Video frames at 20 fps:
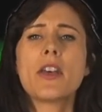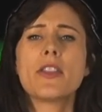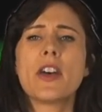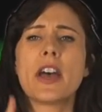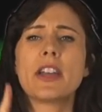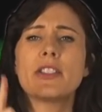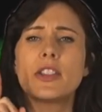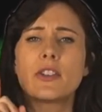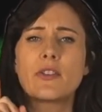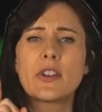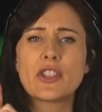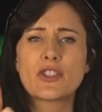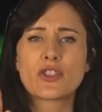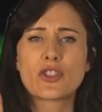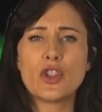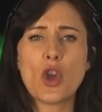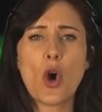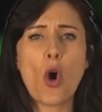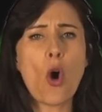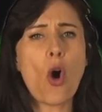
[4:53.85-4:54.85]
that there
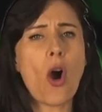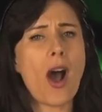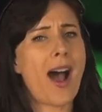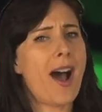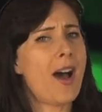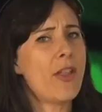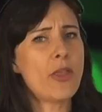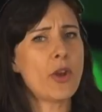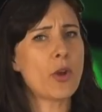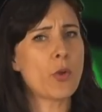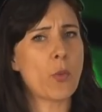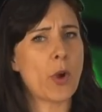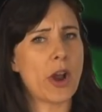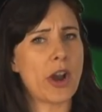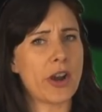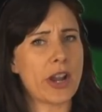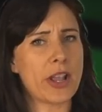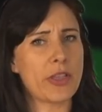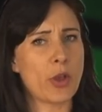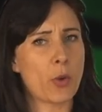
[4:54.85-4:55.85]
is no
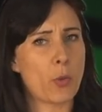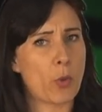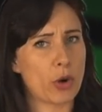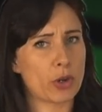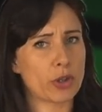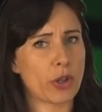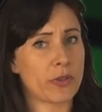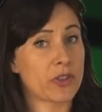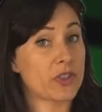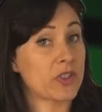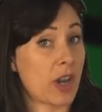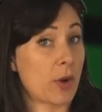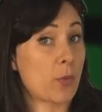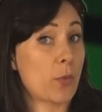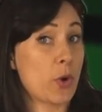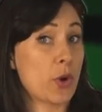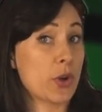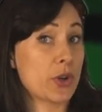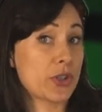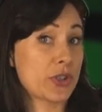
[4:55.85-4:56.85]
underwear in the world of Star
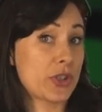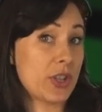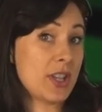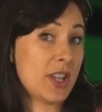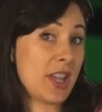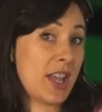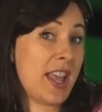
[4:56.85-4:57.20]
Wars,